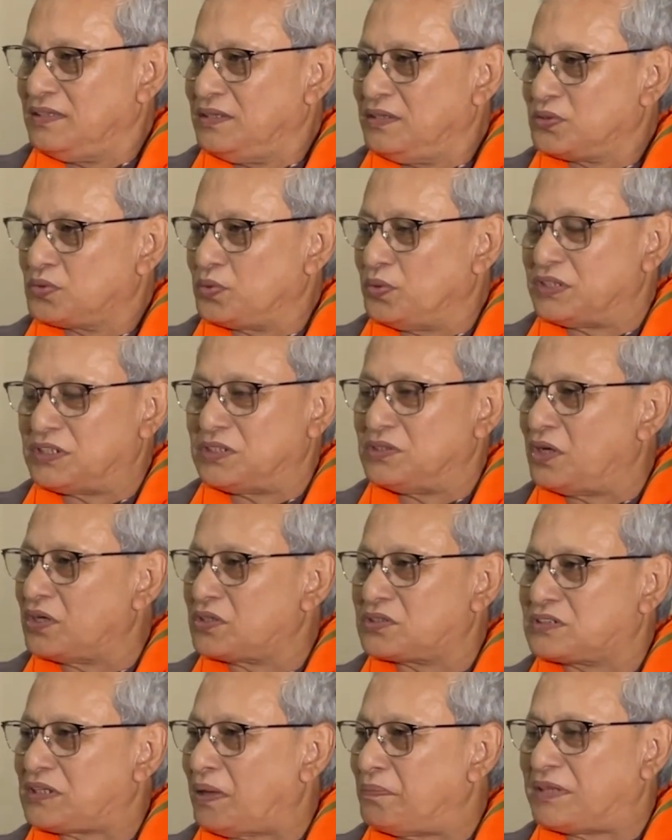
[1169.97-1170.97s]
So it is
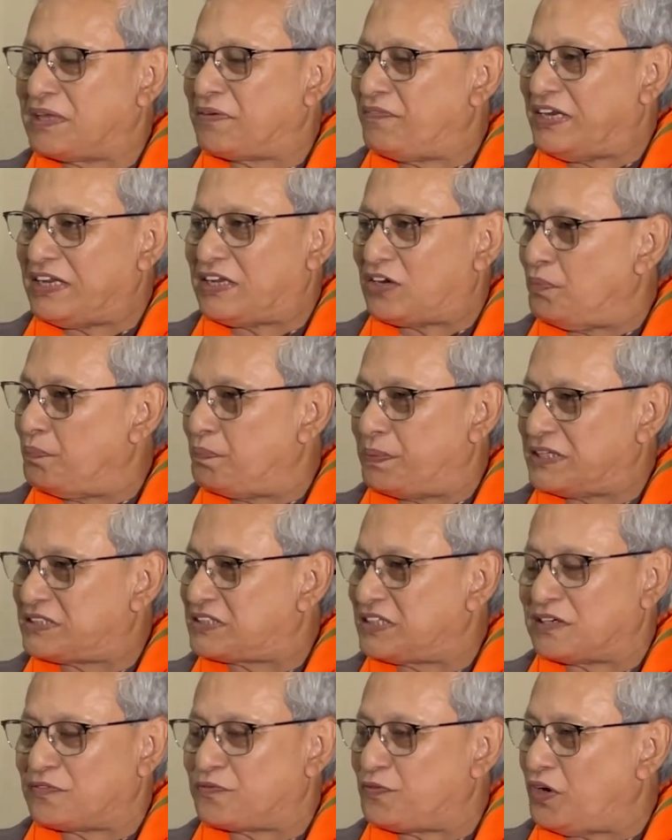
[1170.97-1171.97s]
not something
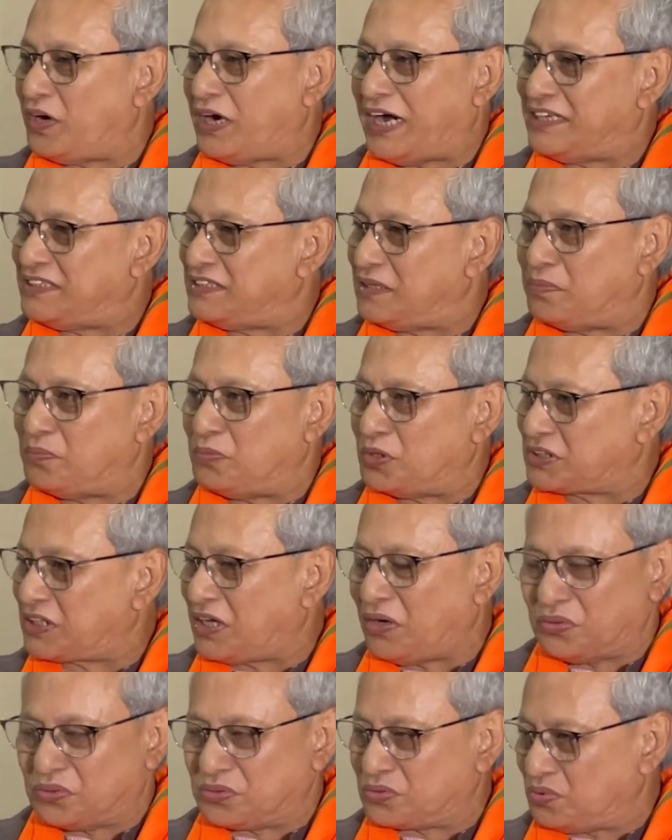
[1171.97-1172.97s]
complacent for either Motha
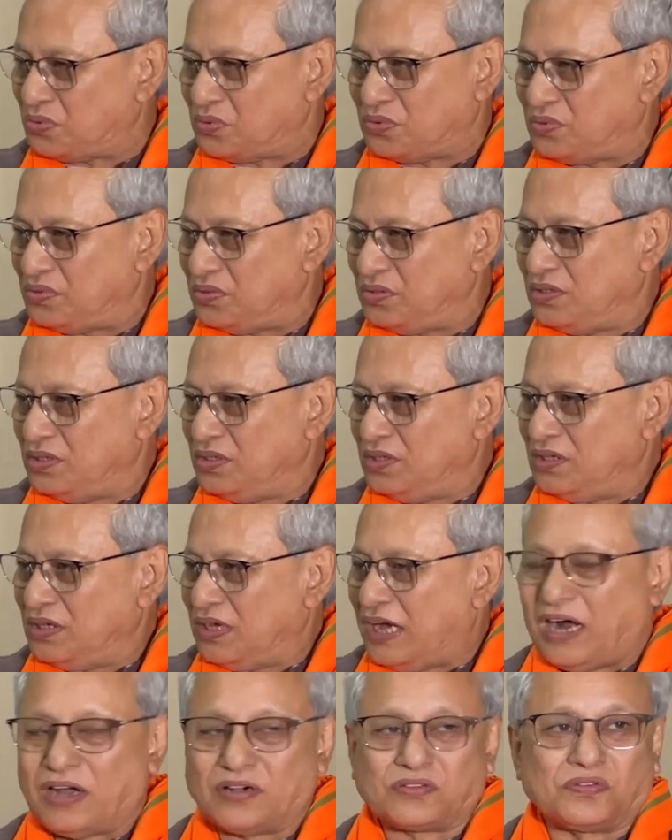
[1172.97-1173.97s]
also.
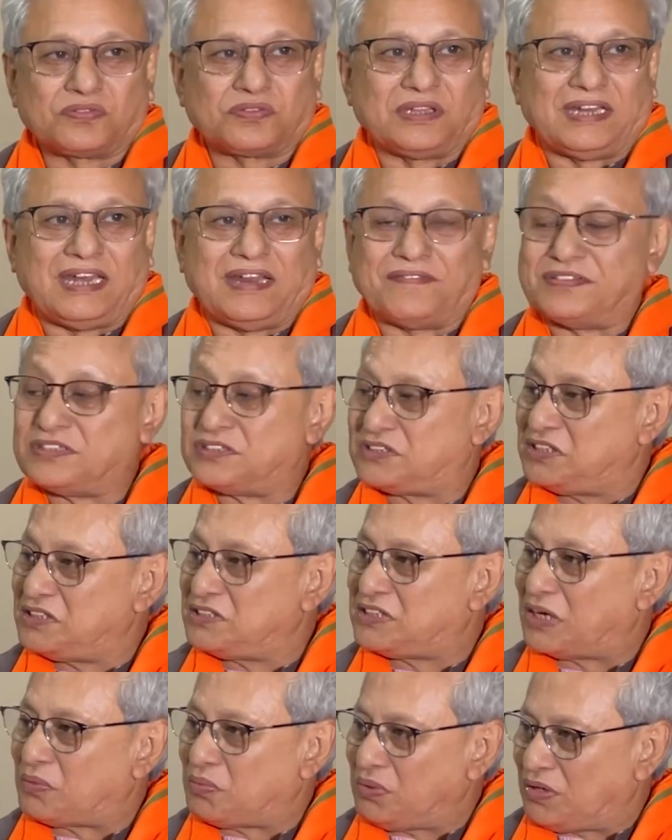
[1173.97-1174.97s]
Out of the 11 seats
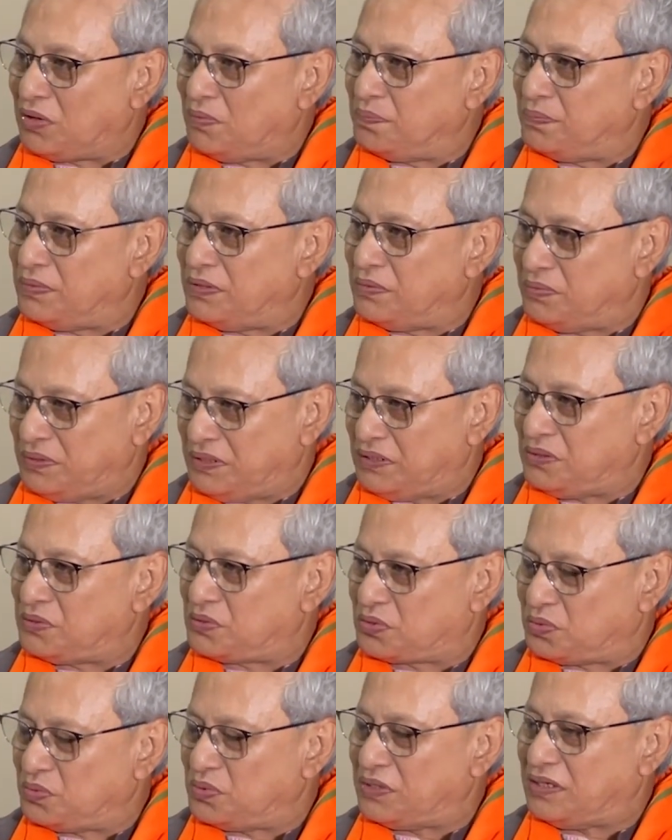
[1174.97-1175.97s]
that we
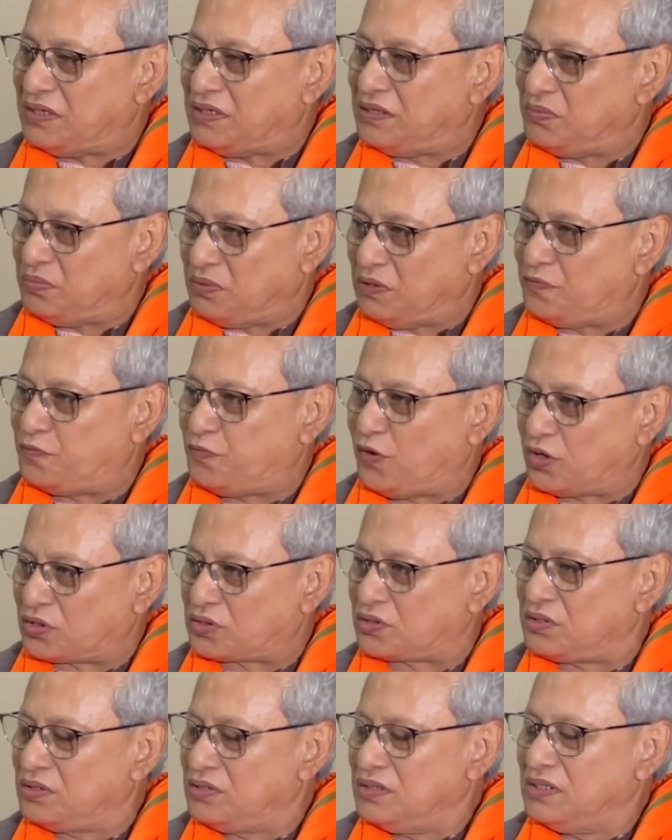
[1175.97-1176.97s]
stood in, we
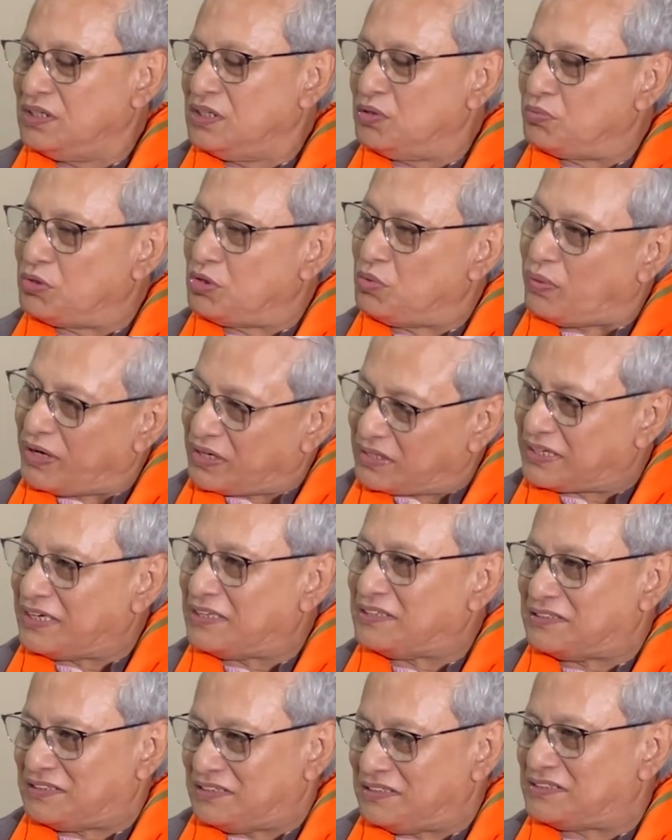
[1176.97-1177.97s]
fought. We won
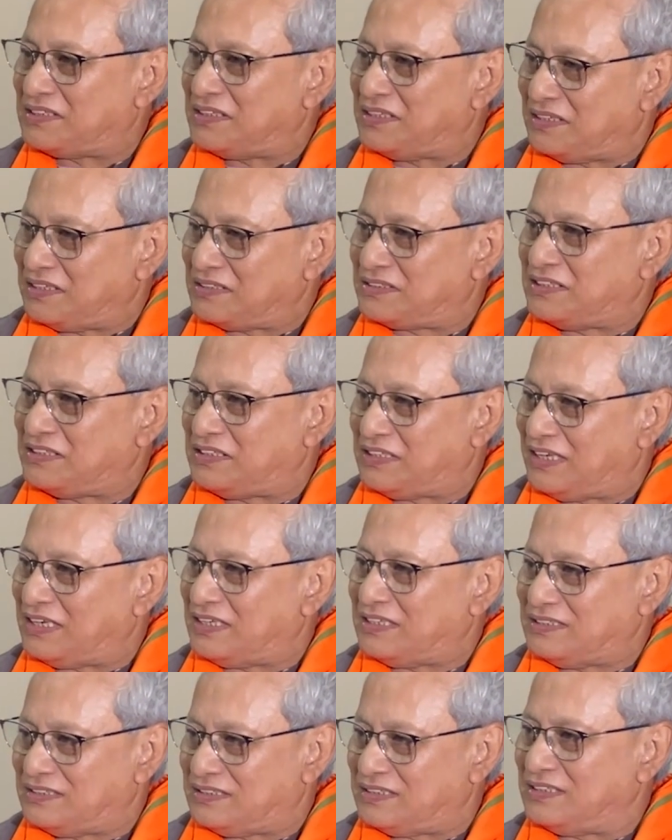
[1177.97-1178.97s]
10 seats in
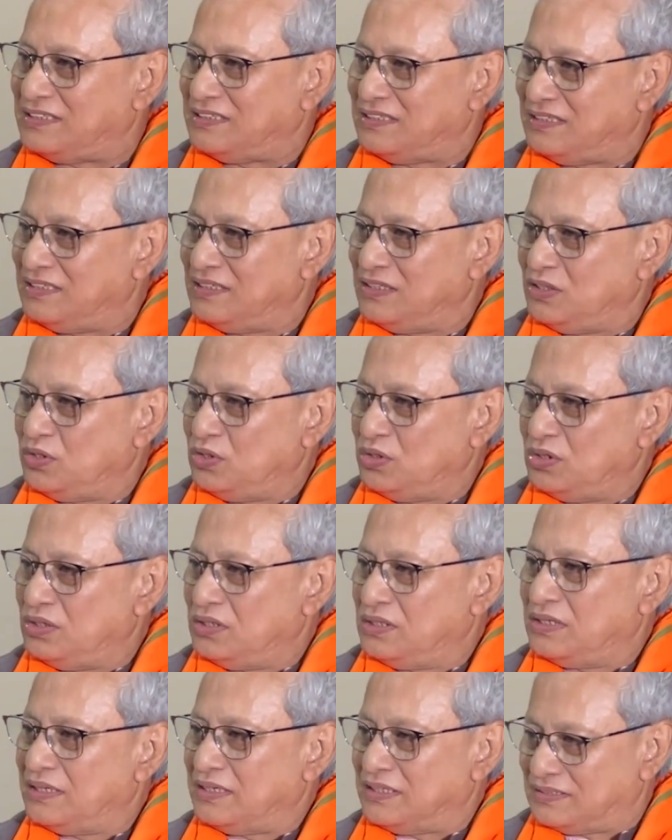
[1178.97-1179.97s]
TTADC,
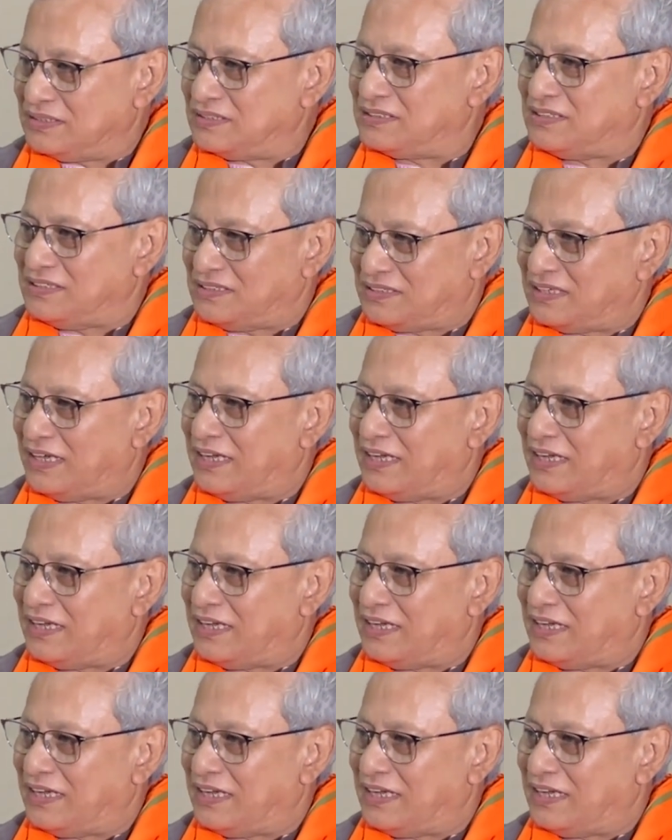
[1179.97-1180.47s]
isn't it?